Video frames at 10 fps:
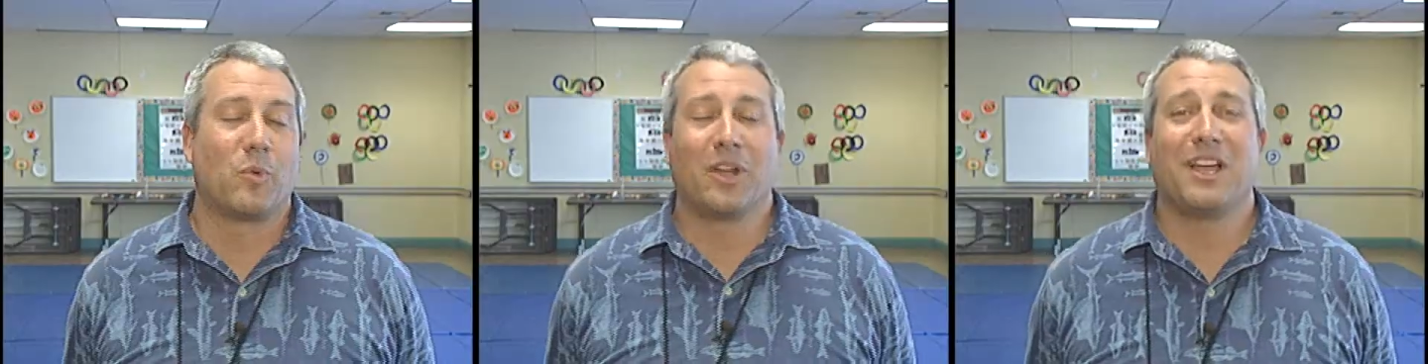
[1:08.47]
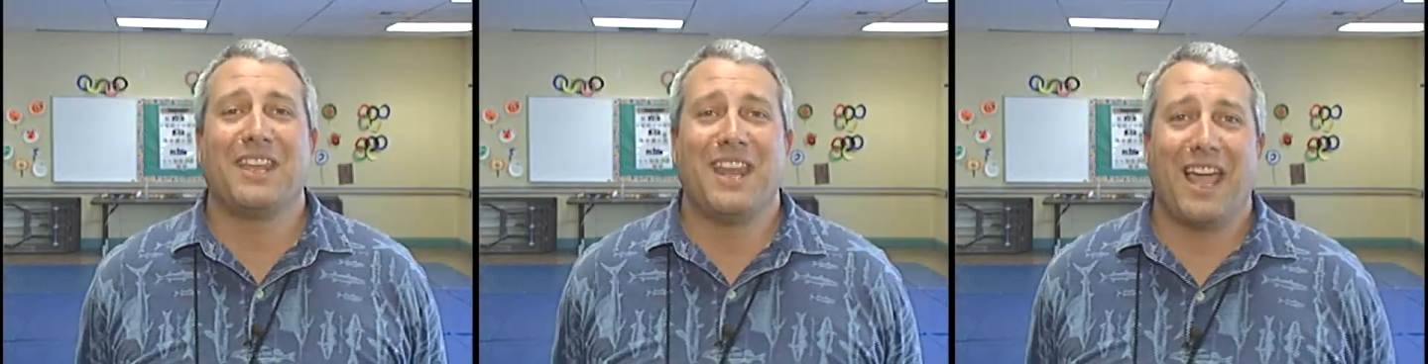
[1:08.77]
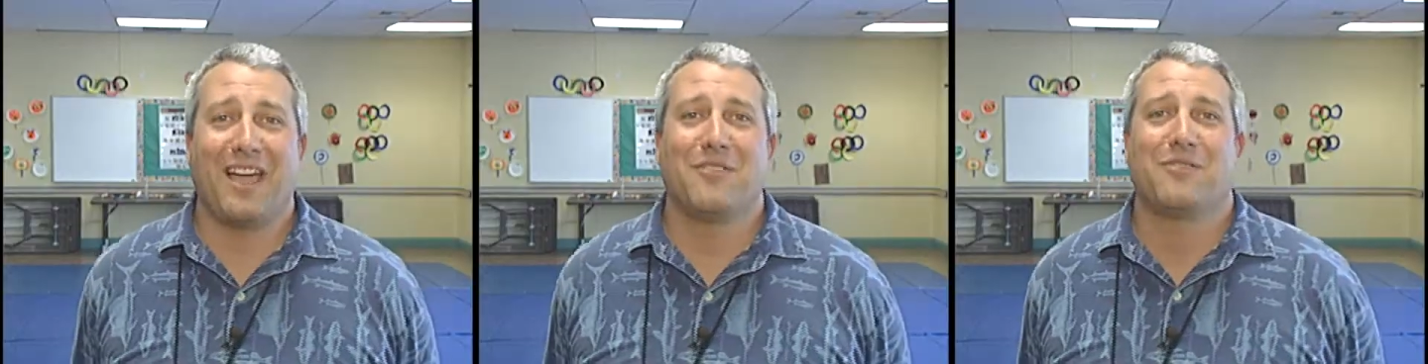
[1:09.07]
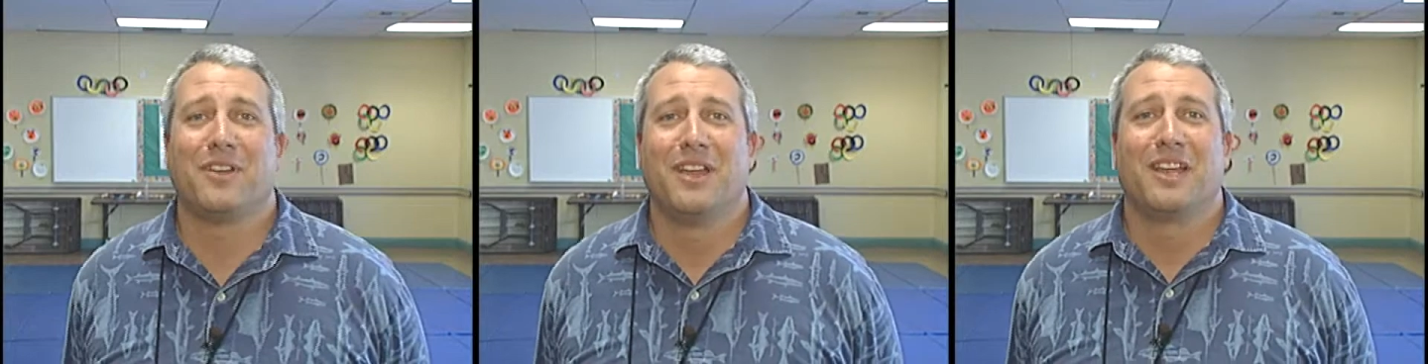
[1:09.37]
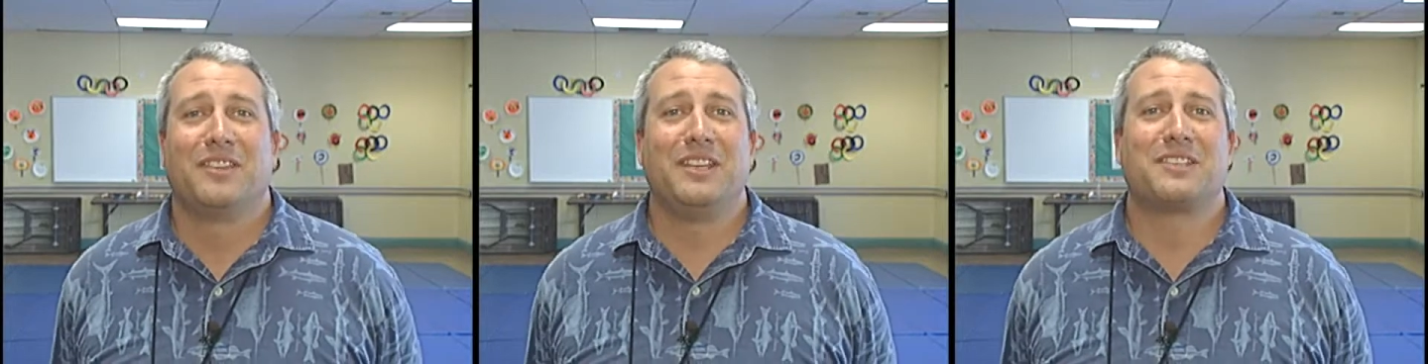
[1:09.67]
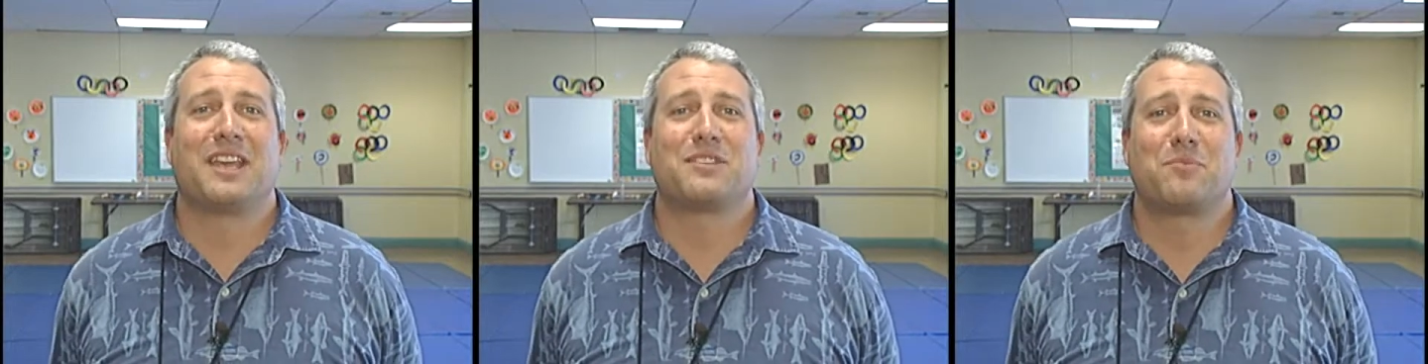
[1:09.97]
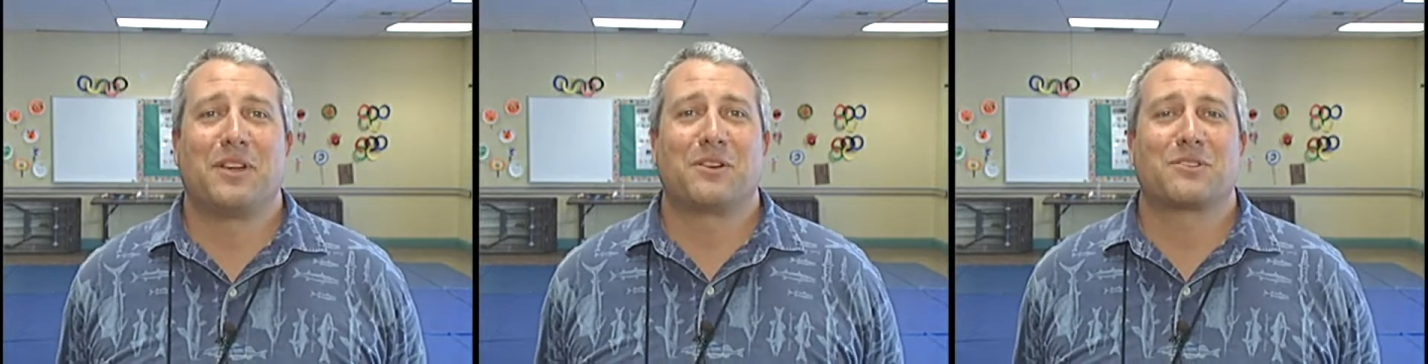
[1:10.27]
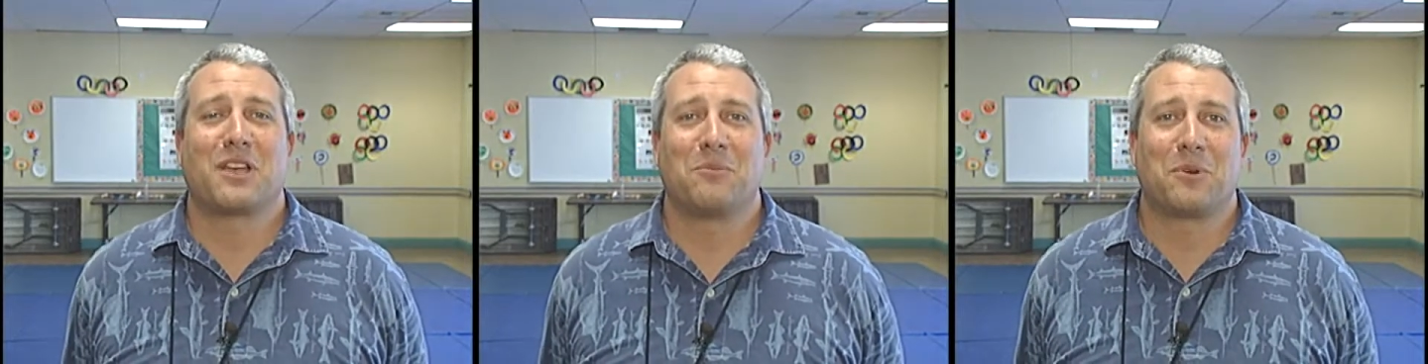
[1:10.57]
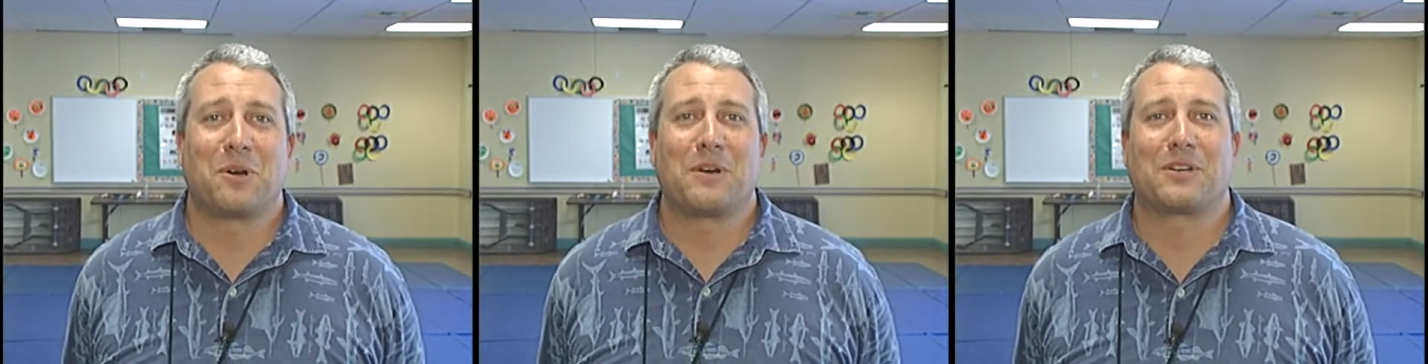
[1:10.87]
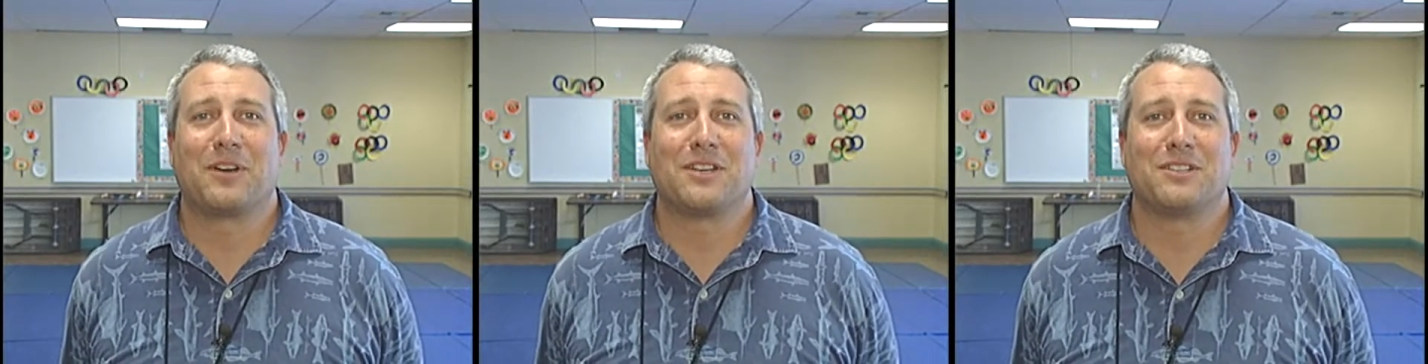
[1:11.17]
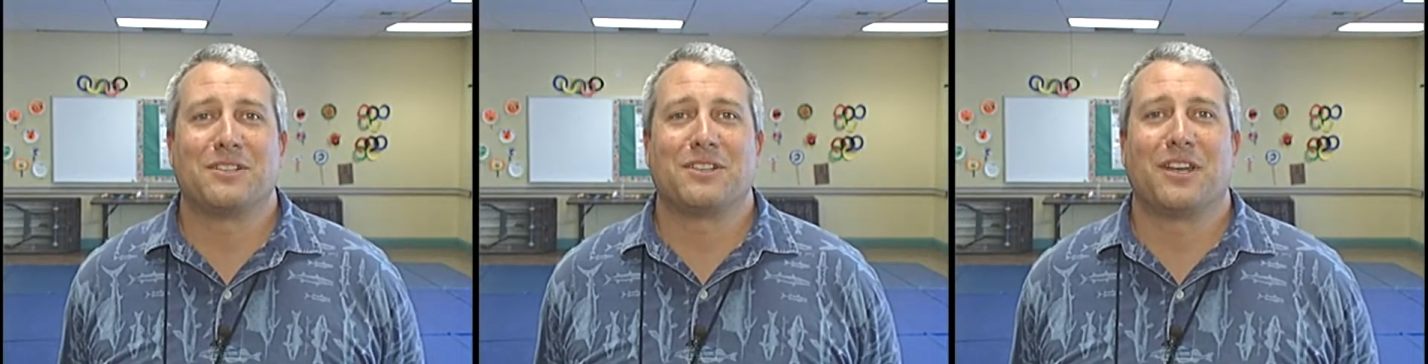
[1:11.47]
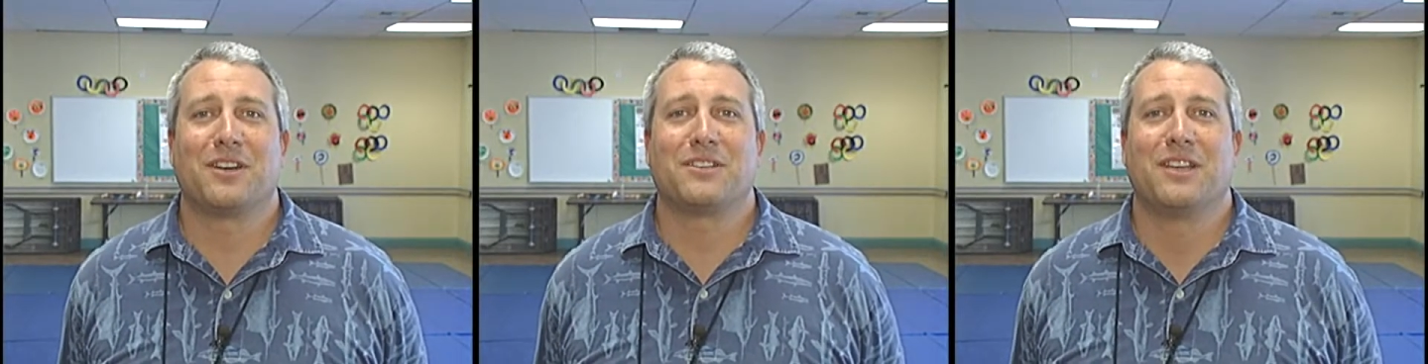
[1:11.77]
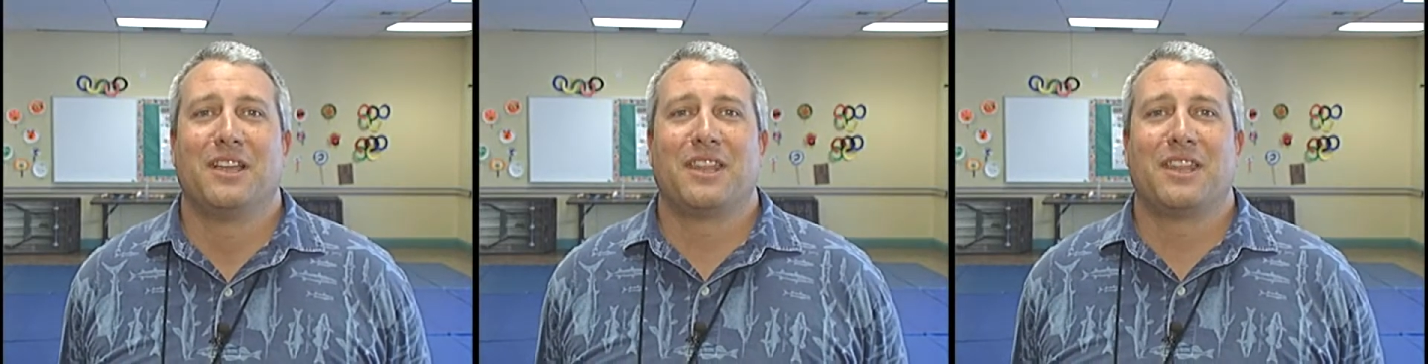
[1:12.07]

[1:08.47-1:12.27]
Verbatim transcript: We're lucky to have these guest speakers come to our recreation centers.